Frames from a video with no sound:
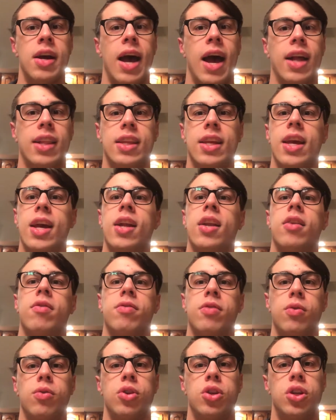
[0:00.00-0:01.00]
at the end
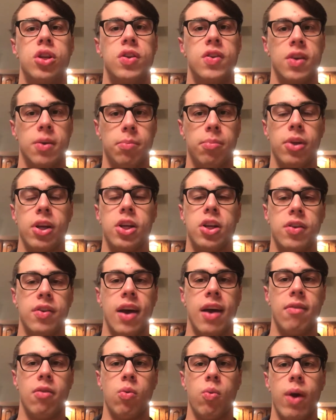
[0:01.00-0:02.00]
if you simply just
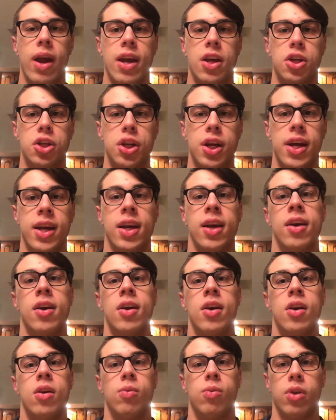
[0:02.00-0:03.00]
have a whey shake
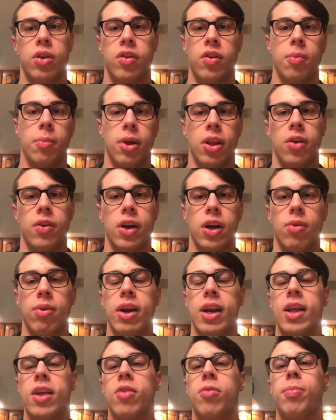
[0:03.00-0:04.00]
with some other
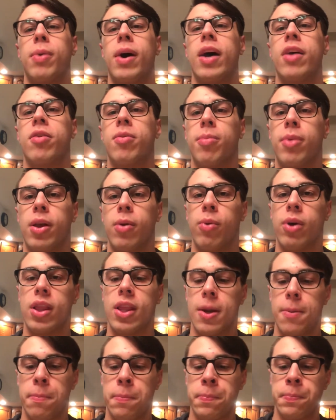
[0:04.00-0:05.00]
ingredients possibly
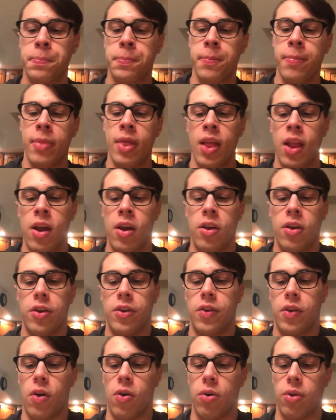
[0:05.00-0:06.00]
with it.
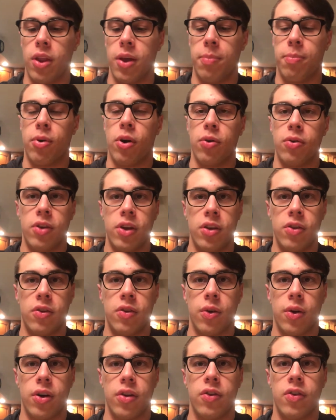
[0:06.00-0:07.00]
So the protein
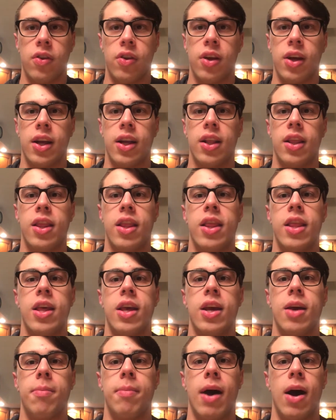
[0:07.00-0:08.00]
source,
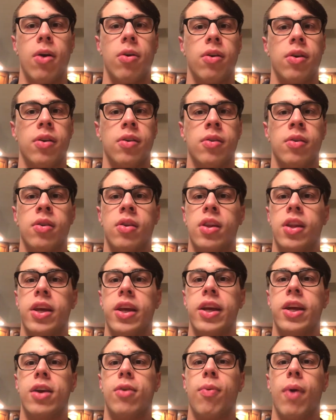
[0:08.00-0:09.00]

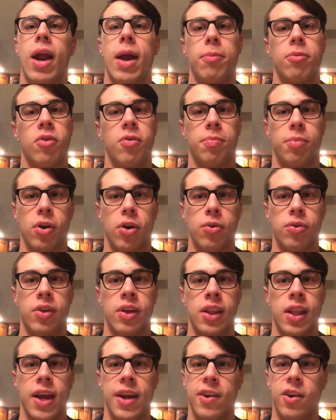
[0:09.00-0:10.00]
the grams of
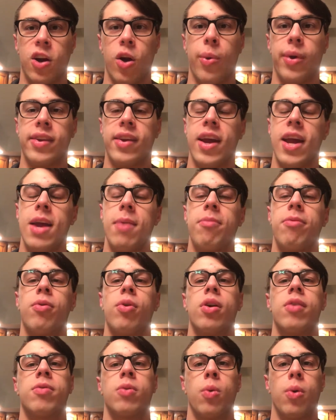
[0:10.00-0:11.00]
protein that you're going to aim
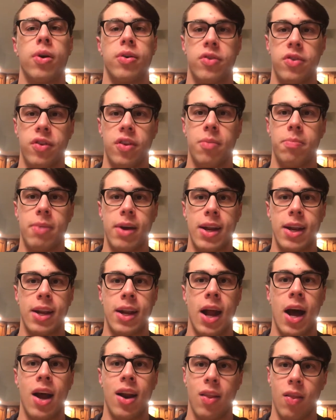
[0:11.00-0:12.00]
for, of course, is
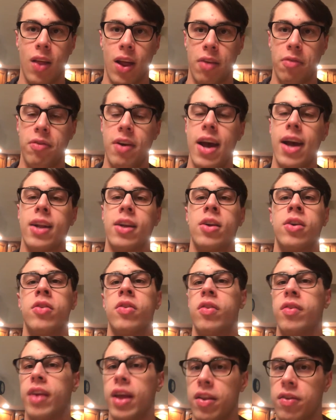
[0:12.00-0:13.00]
dependent on a lot of
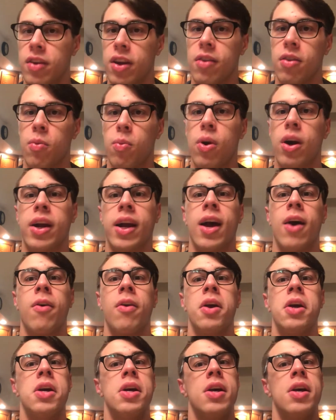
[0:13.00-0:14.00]
factors: intensity of the workout,